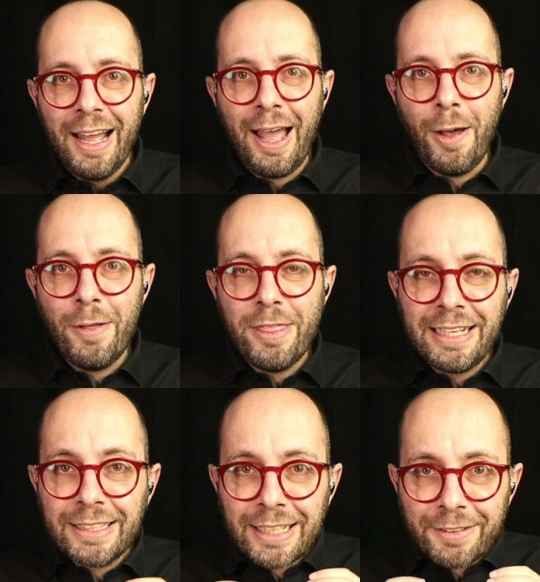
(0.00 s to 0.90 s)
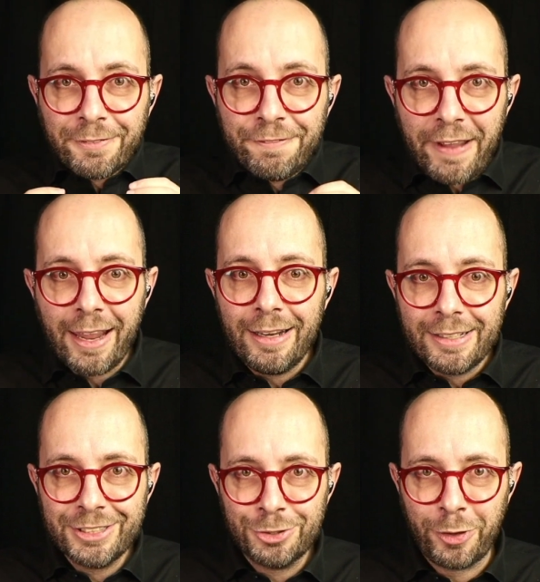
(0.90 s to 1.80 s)
This is a fairly
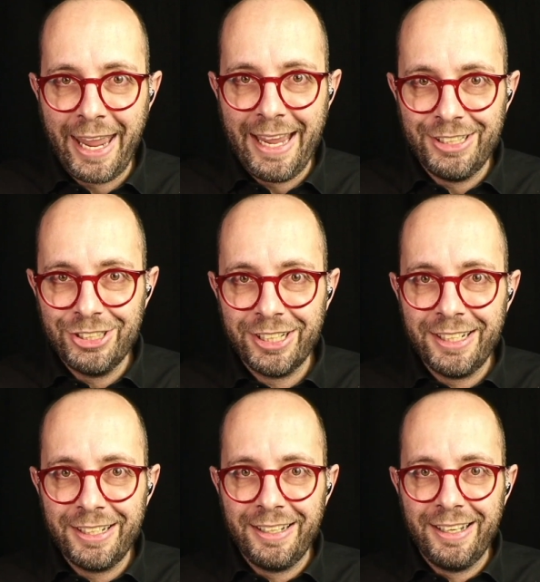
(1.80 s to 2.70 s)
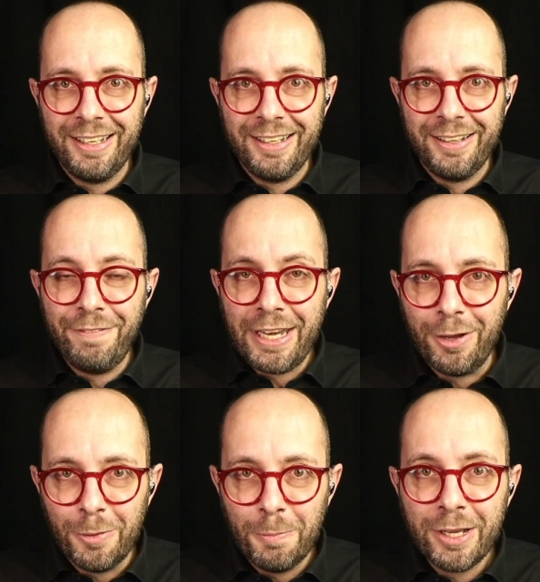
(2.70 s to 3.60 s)
strange
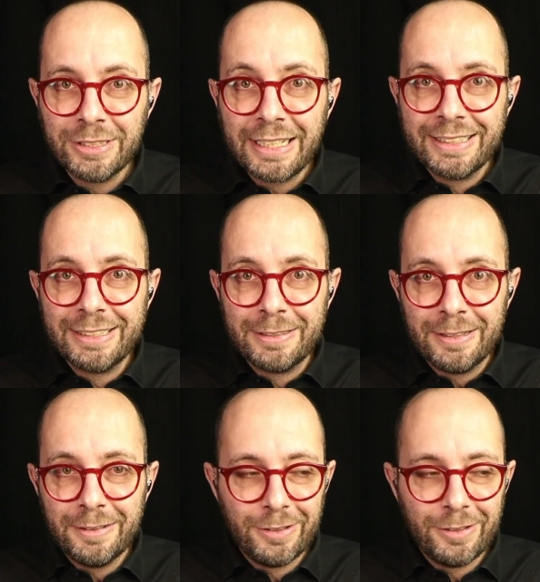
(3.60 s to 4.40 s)
video because it's